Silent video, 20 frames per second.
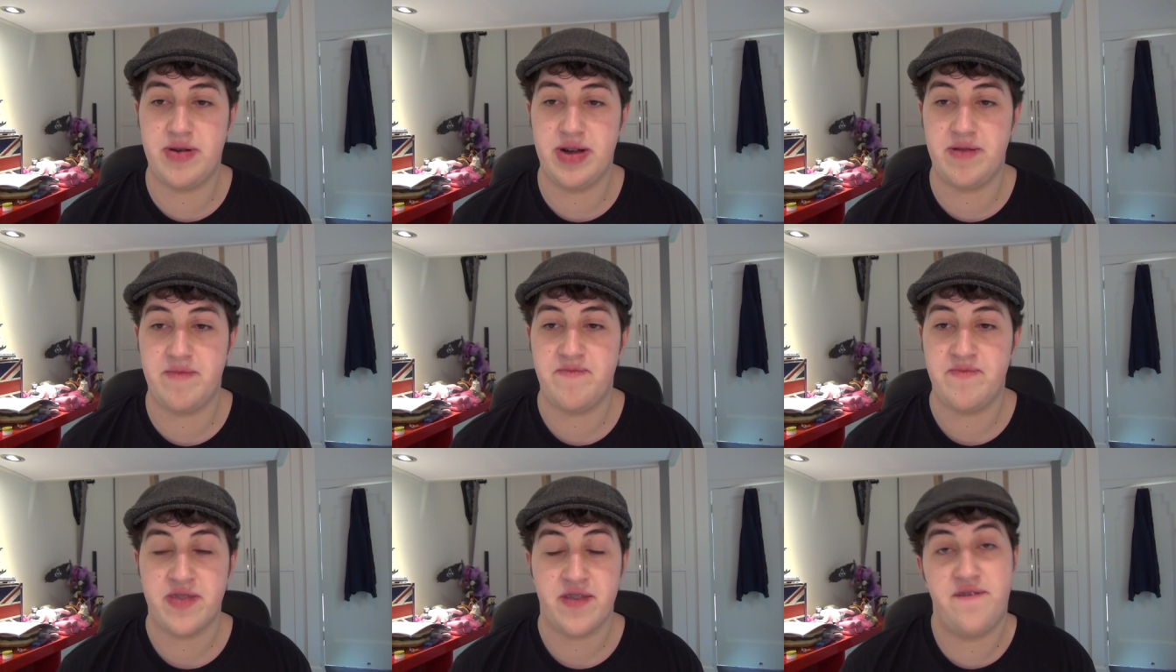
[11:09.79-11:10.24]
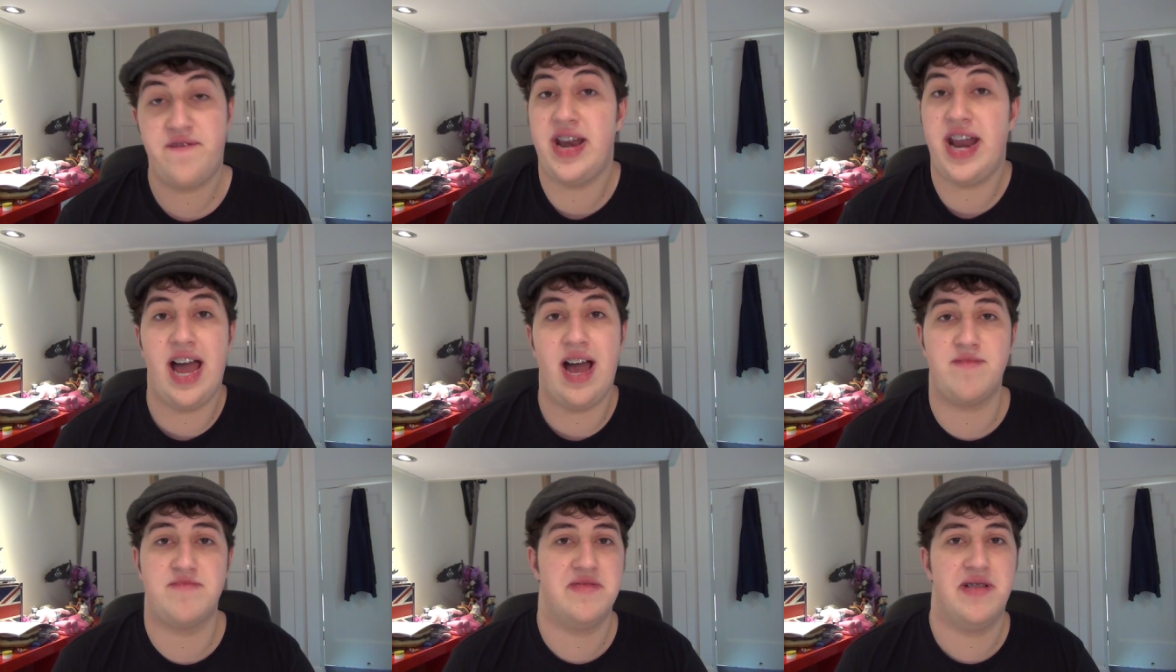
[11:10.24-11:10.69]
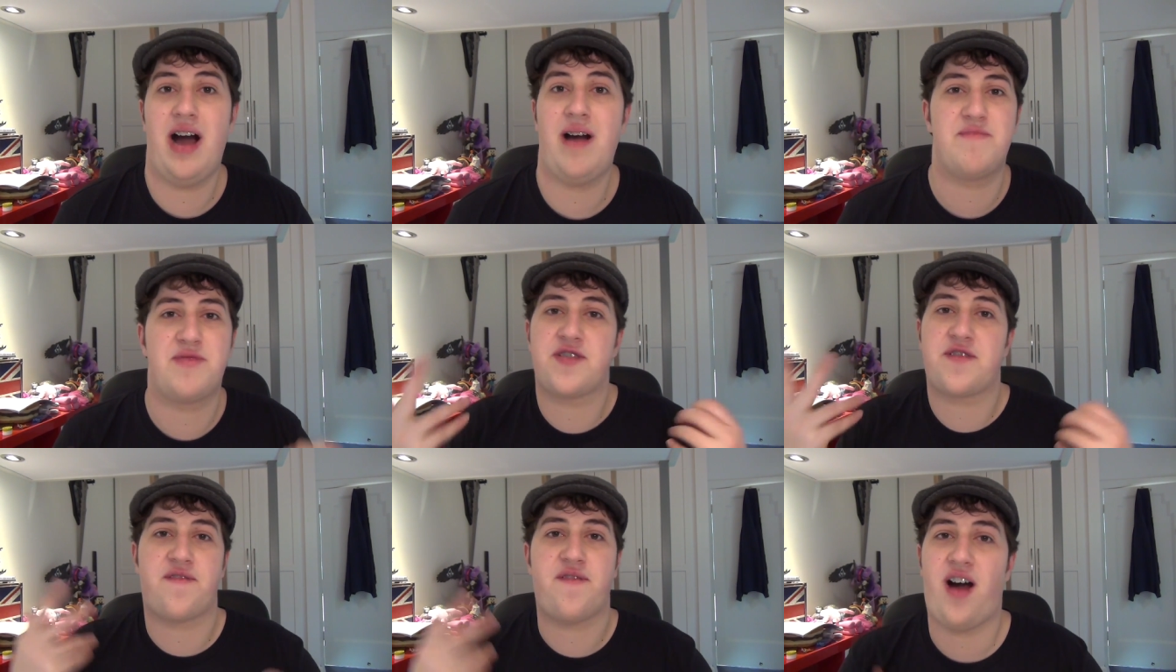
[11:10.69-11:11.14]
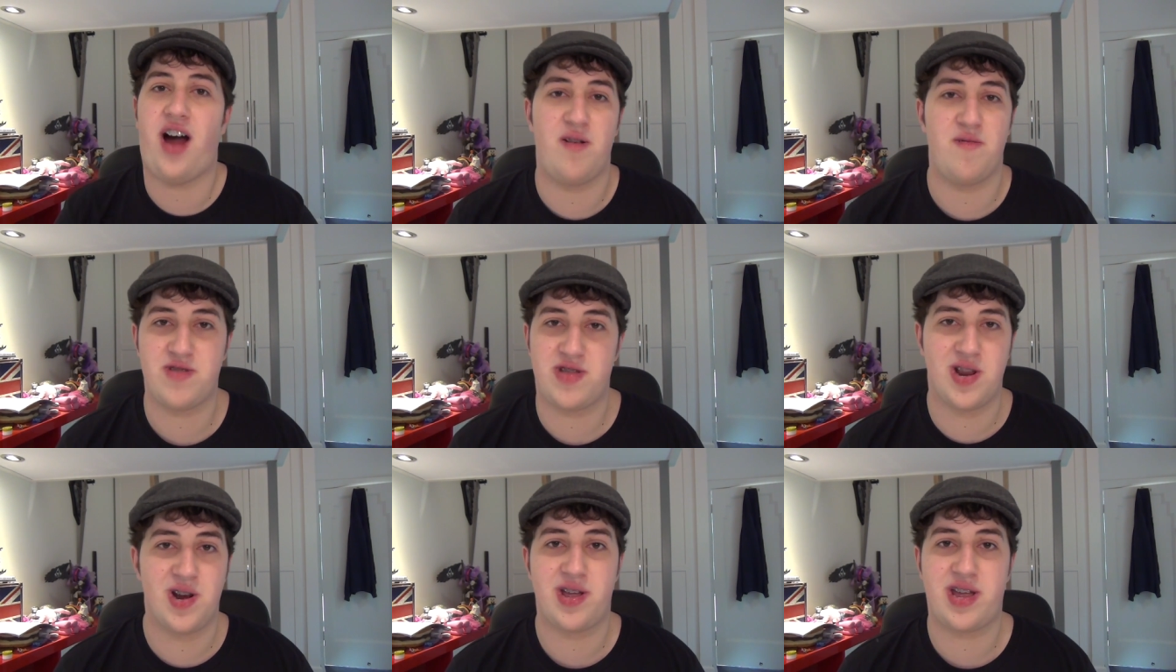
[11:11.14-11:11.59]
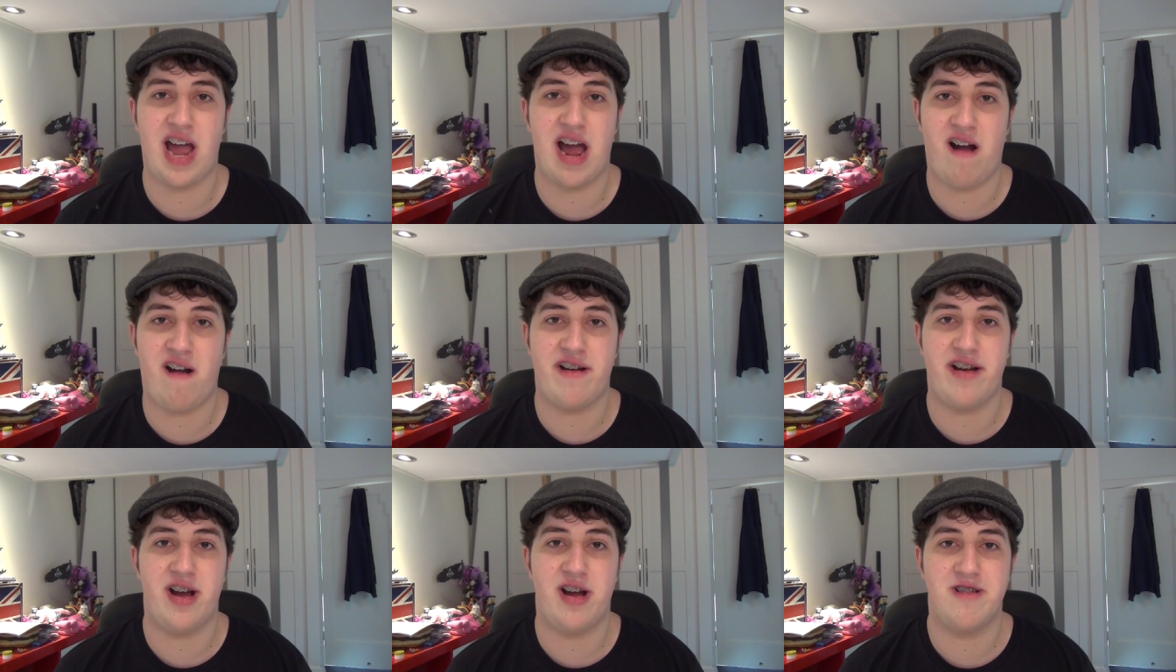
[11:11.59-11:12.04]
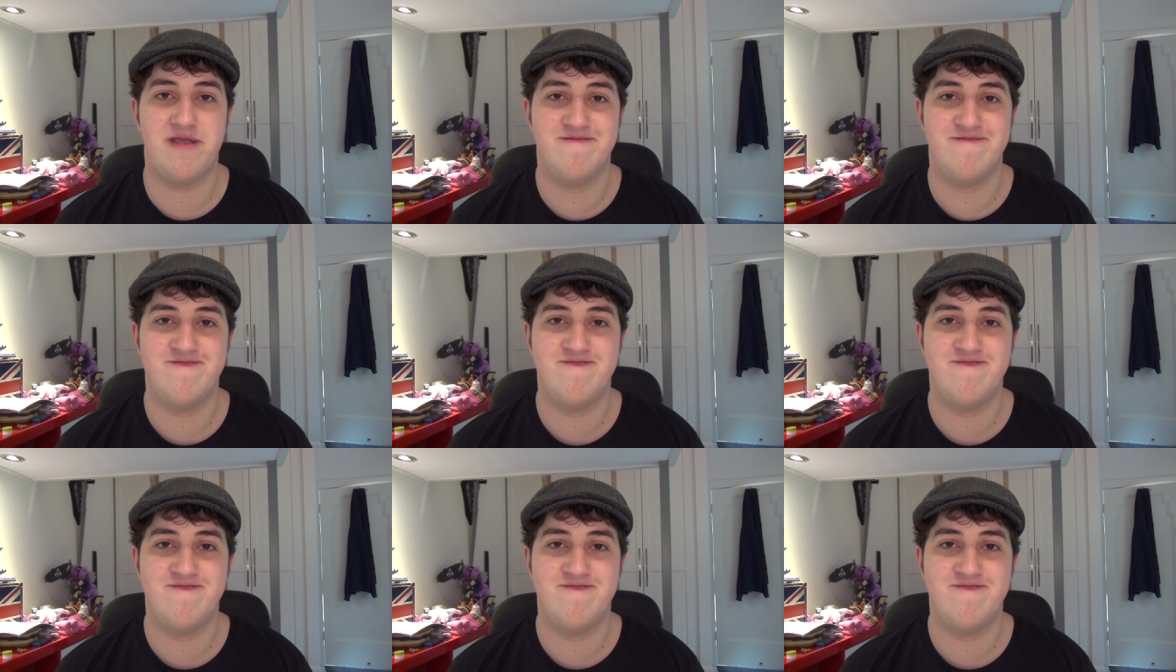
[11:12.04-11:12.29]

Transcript: But for now, I'm just fine with Lucario.